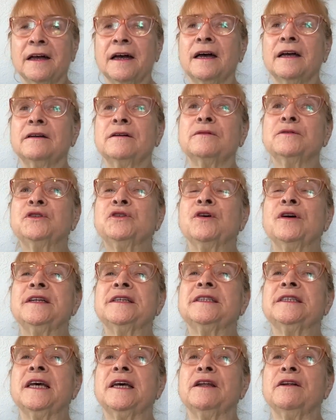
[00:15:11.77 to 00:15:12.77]
was trying to
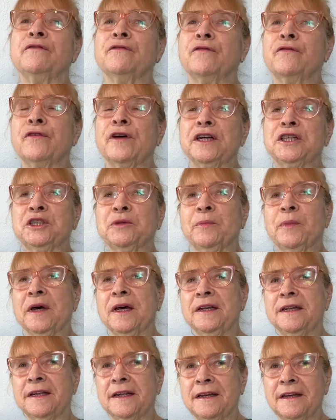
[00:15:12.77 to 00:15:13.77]
say it in French,
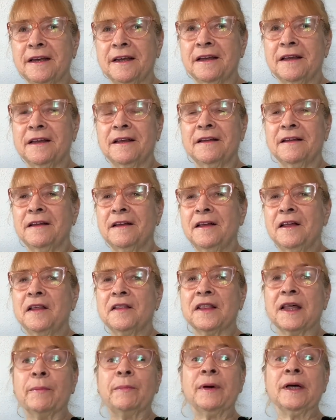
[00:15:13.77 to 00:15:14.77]
but
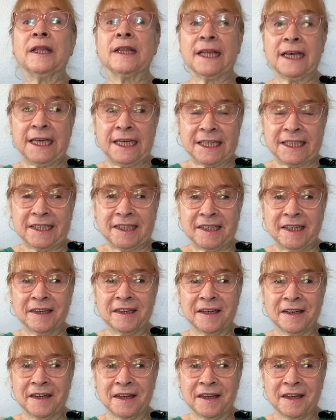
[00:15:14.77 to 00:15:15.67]
the police,